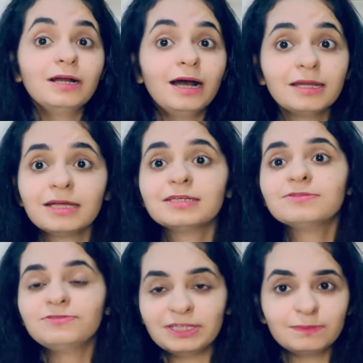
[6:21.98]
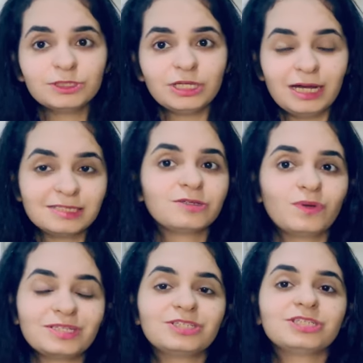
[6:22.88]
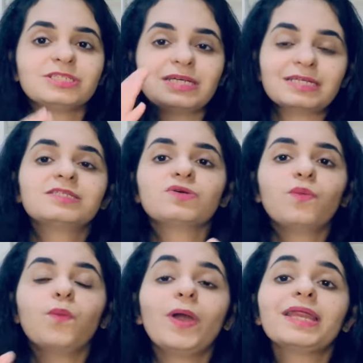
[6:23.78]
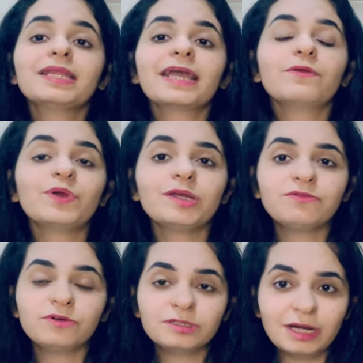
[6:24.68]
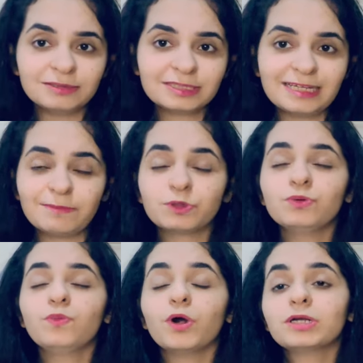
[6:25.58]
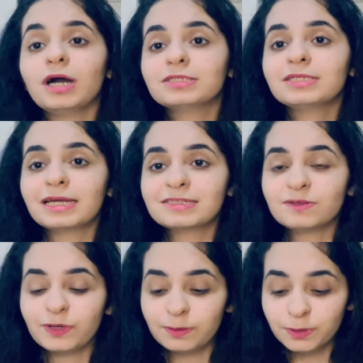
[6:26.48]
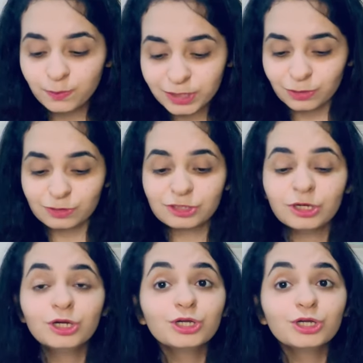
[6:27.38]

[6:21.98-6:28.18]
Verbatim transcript: Another very much asked question is when can we defer our exam to? What are the next available windows?